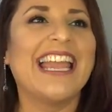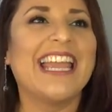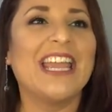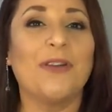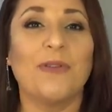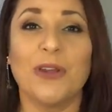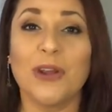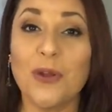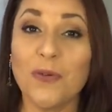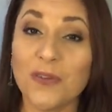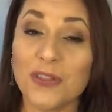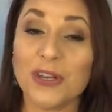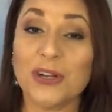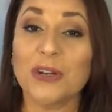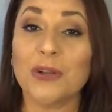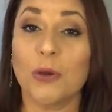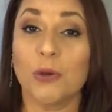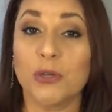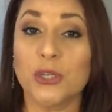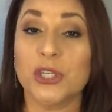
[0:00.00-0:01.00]
he went over
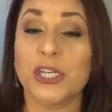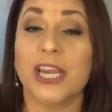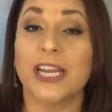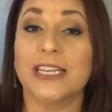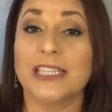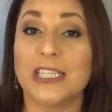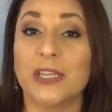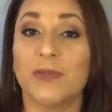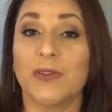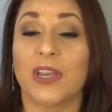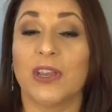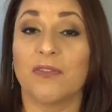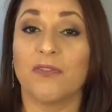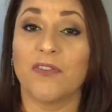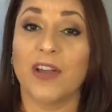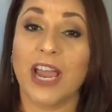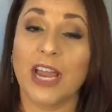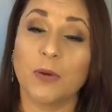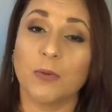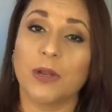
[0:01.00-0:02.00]
there to go check, see if he can
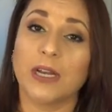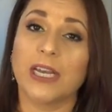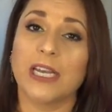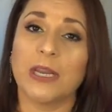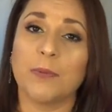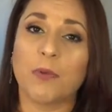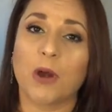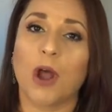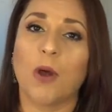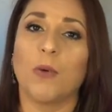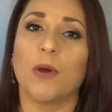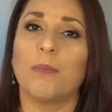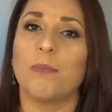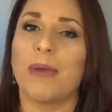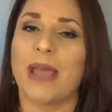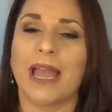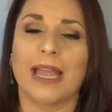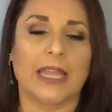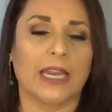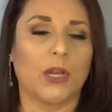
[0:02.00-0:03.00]
find one, and he brought
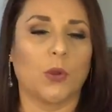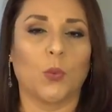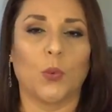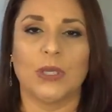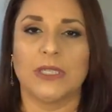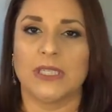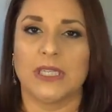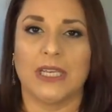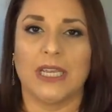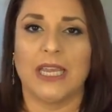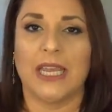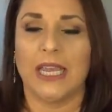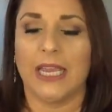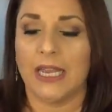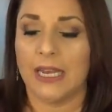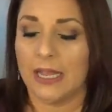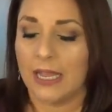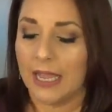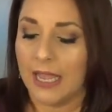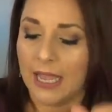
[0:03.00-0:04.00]
one back and it wasn't
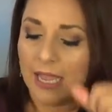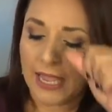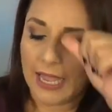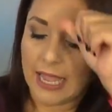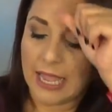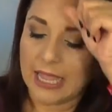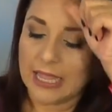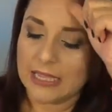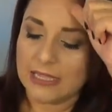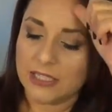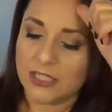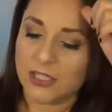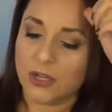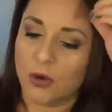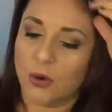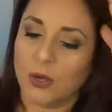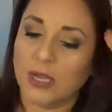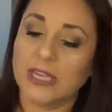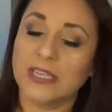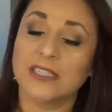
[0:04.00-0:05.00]
it. And
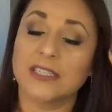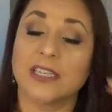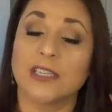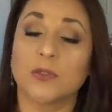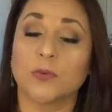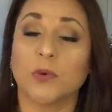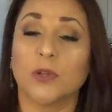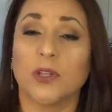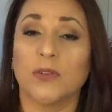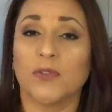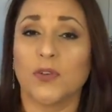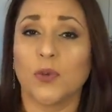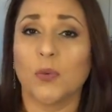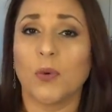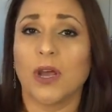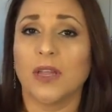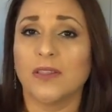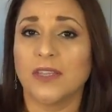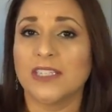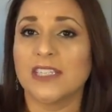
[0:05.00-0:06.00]
so he says, well, if you
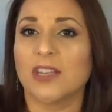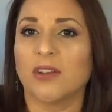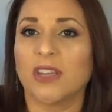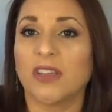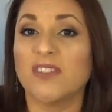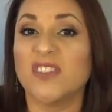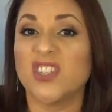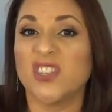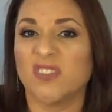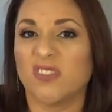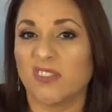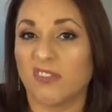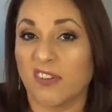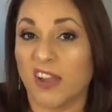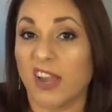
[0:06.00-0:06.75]
want this, I'll give it to you for